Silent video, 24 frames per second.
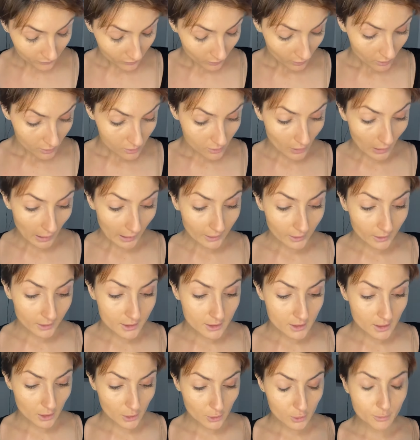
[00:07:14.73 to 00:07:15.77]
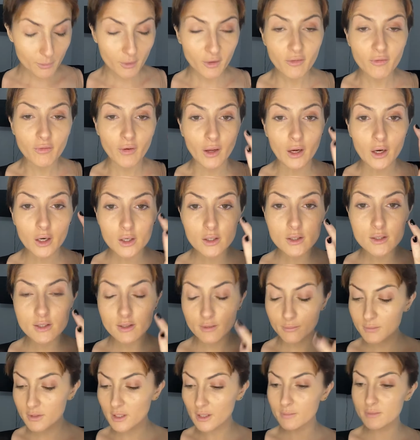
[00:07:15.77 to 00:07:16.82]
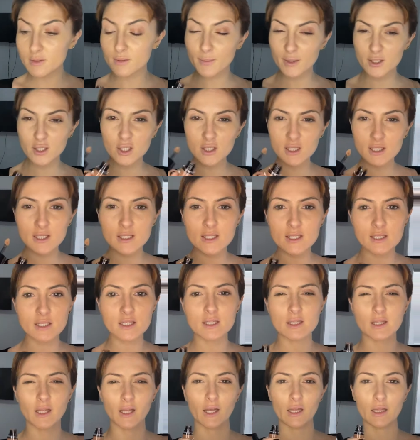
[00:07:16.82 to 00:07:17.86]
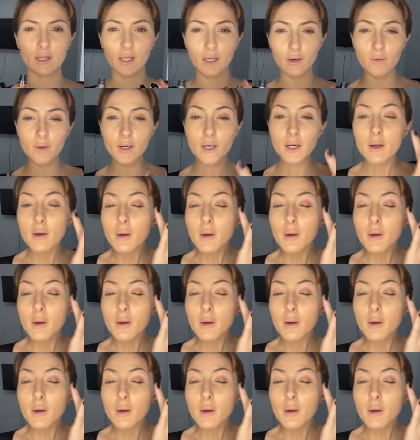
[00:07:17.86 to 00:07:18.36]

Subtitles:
So I like to use my fingers sometimes, especially since this is like a liquid.